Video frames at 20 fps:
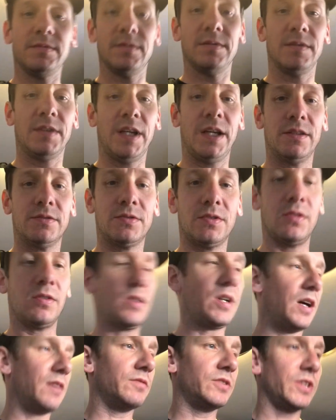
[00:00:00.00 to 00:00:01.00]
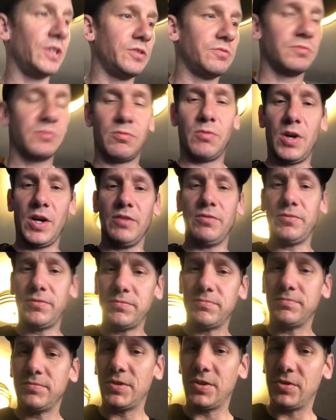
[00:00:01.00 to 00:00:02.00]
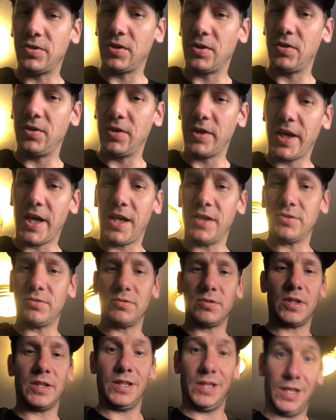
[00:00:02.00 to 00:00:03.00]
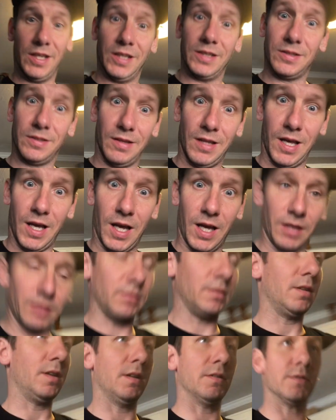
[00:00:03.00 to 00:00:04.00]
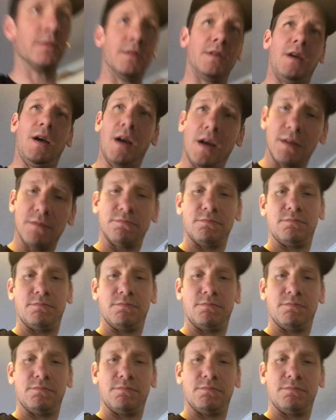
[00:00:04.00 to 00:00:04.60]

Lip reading: after a little conversation with the wife. Took a look at it and she was like, "Yeah, it's a lot." And I was like, "All right,